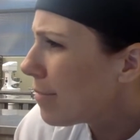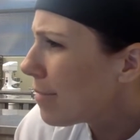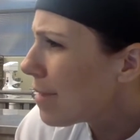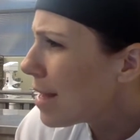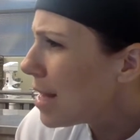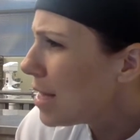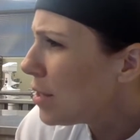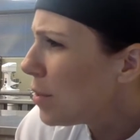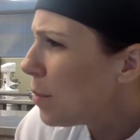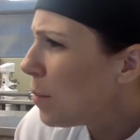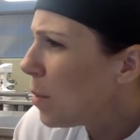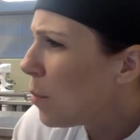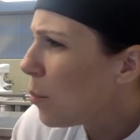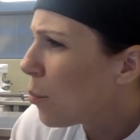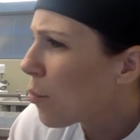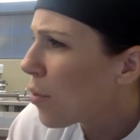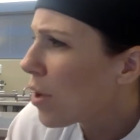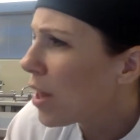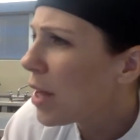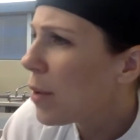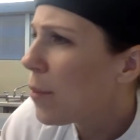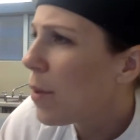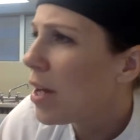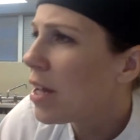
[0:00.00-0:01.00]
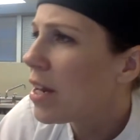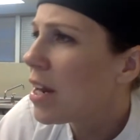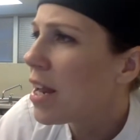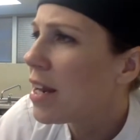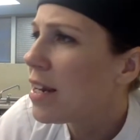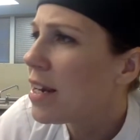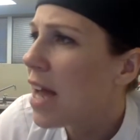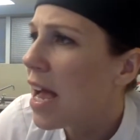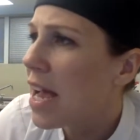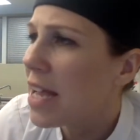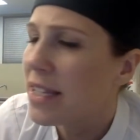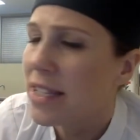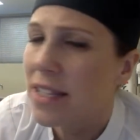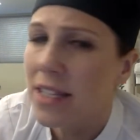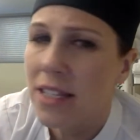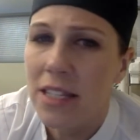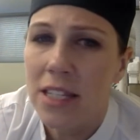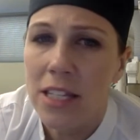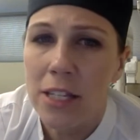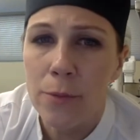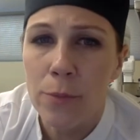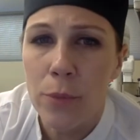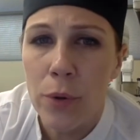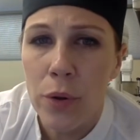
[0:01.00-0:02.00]
So we really want nice
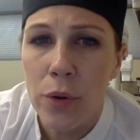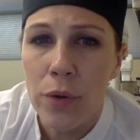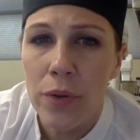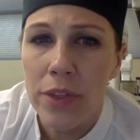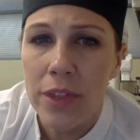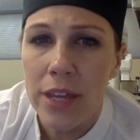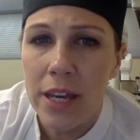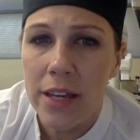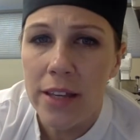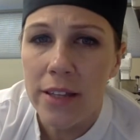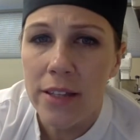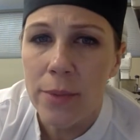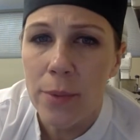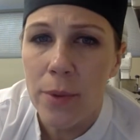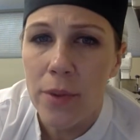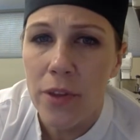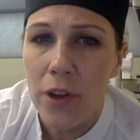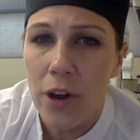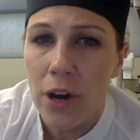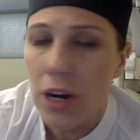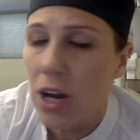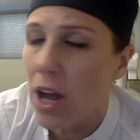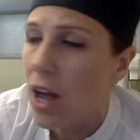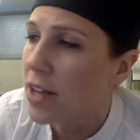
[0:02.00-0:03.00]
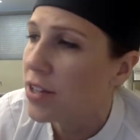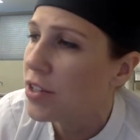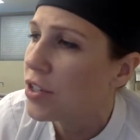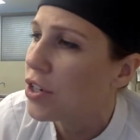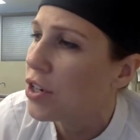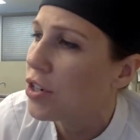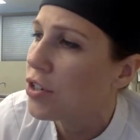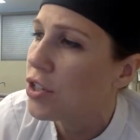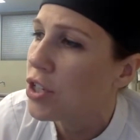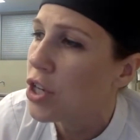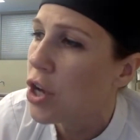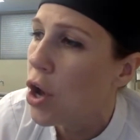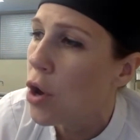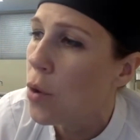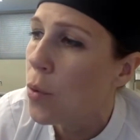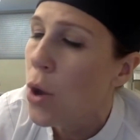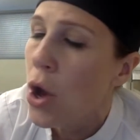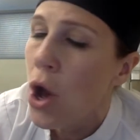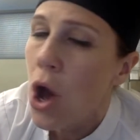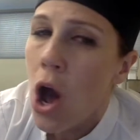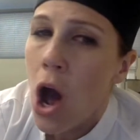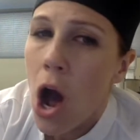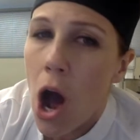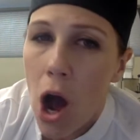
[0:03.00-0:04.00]
and smooth things with our custard. So
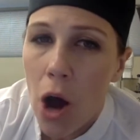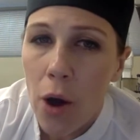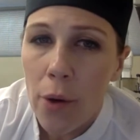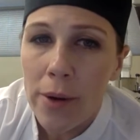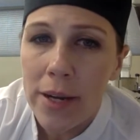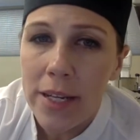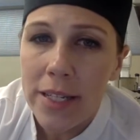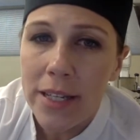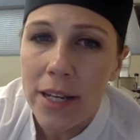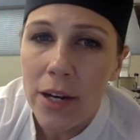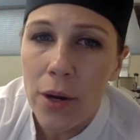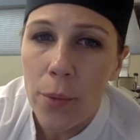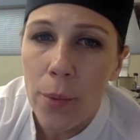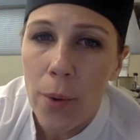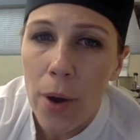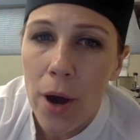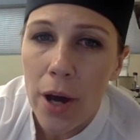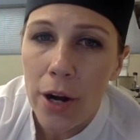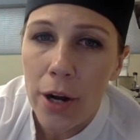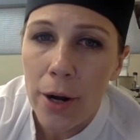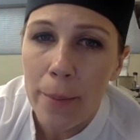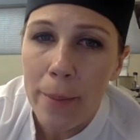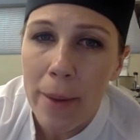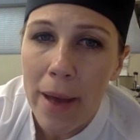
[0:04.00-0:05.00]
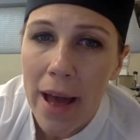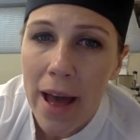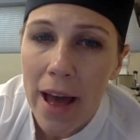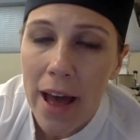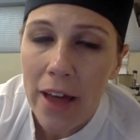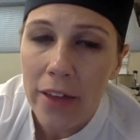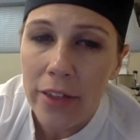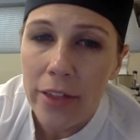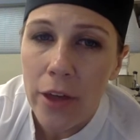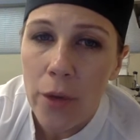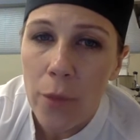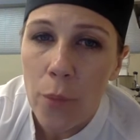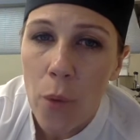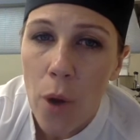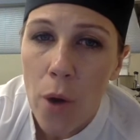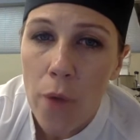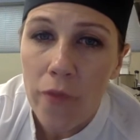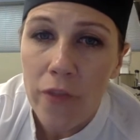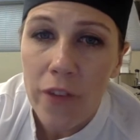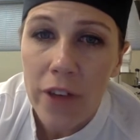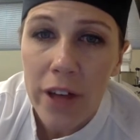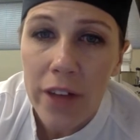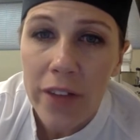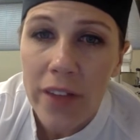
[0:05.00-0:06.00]
always in a water bath,
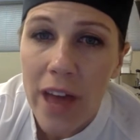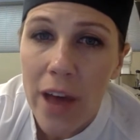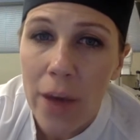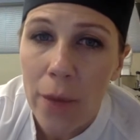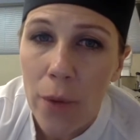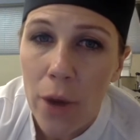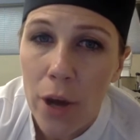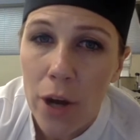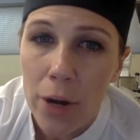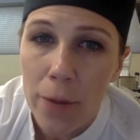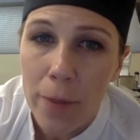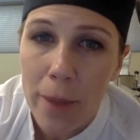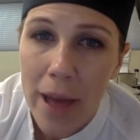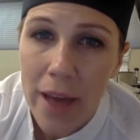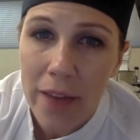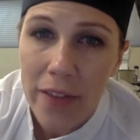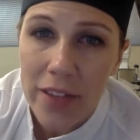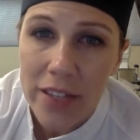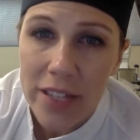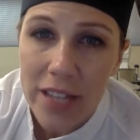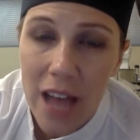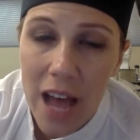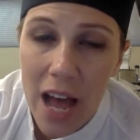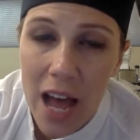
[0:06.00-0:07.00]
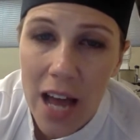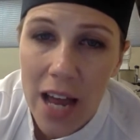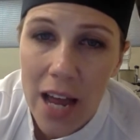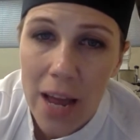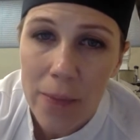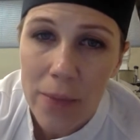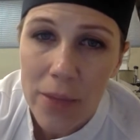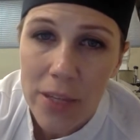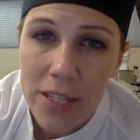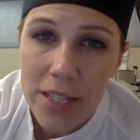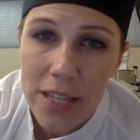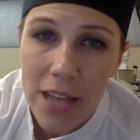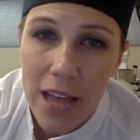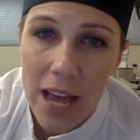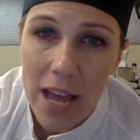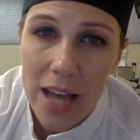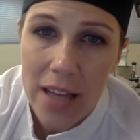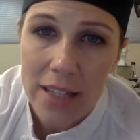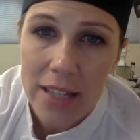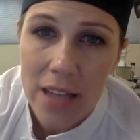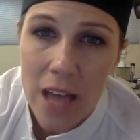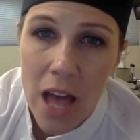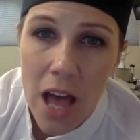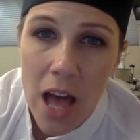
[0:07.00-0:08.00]
fill that water bath as high up the
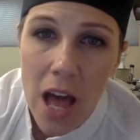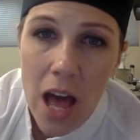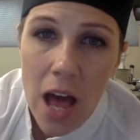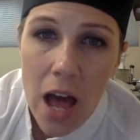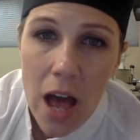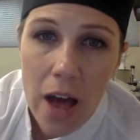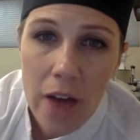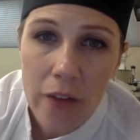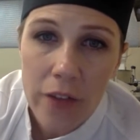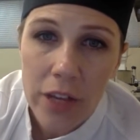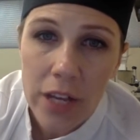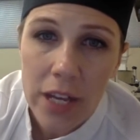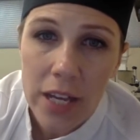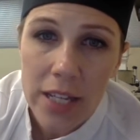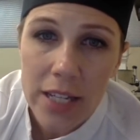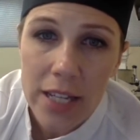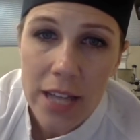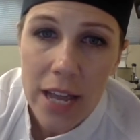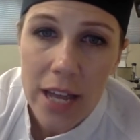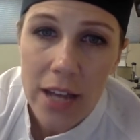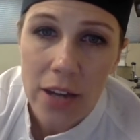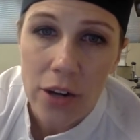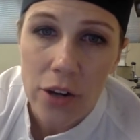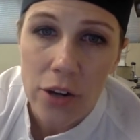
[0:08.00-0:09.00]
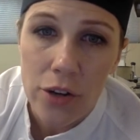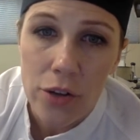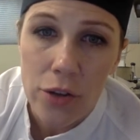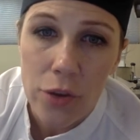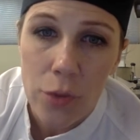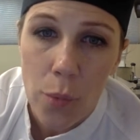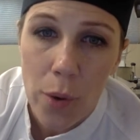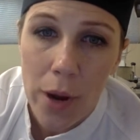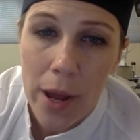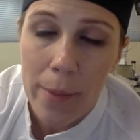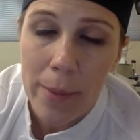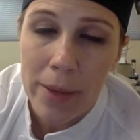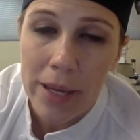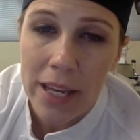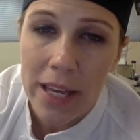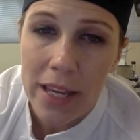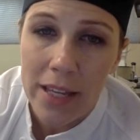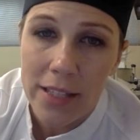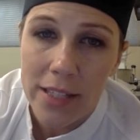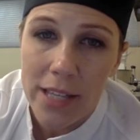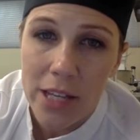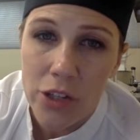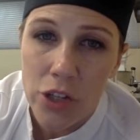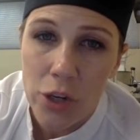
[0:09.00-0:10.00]
sides of the containers, the
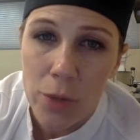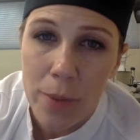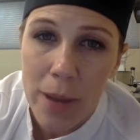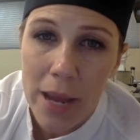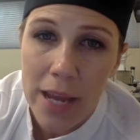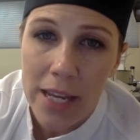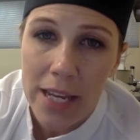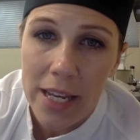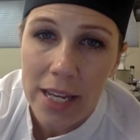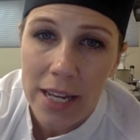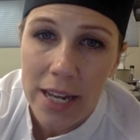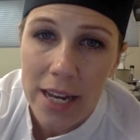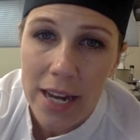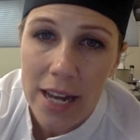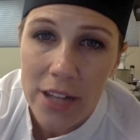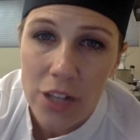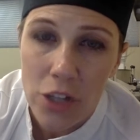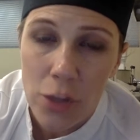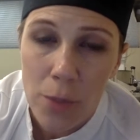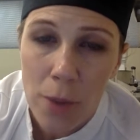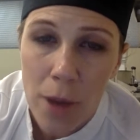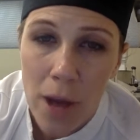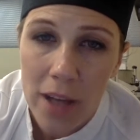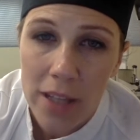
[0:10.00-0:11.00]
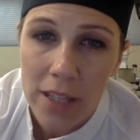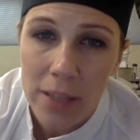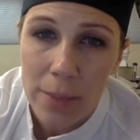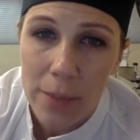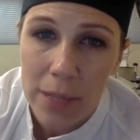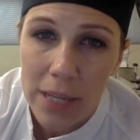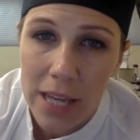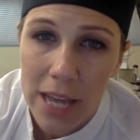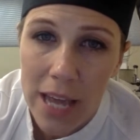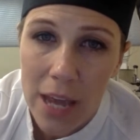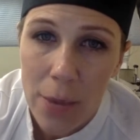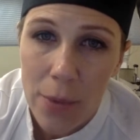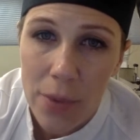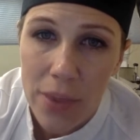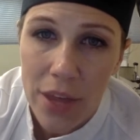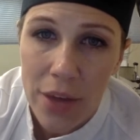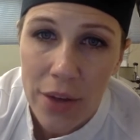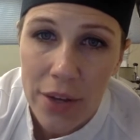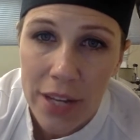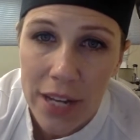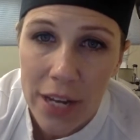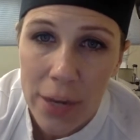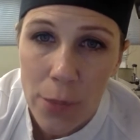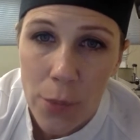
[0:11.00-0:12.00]
ramekins that you're baking in, as you possibly can
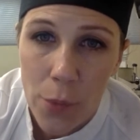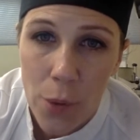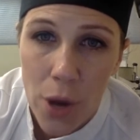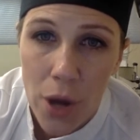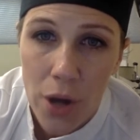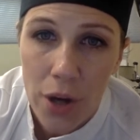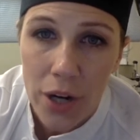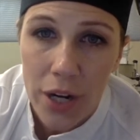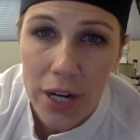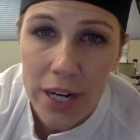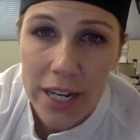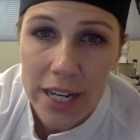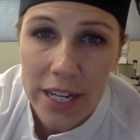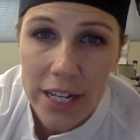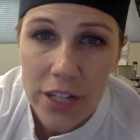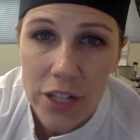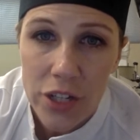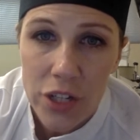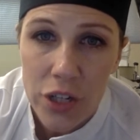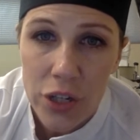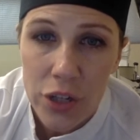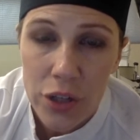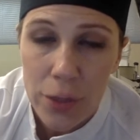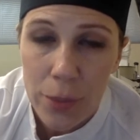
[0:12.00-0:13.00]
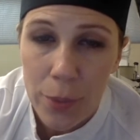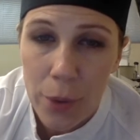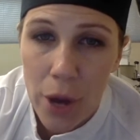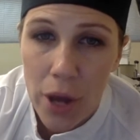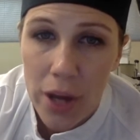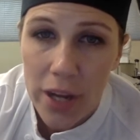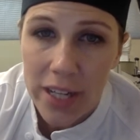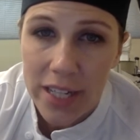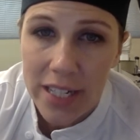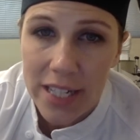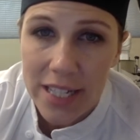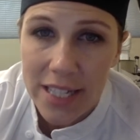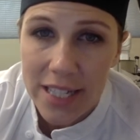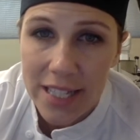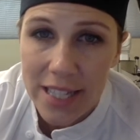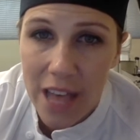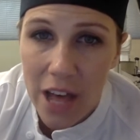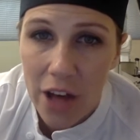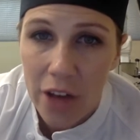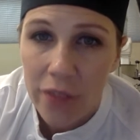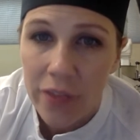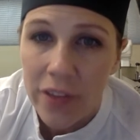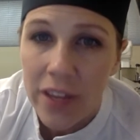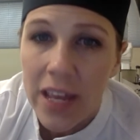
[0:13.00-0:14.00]
without getting water into the product
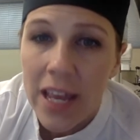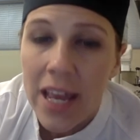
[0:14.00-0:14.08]
itself.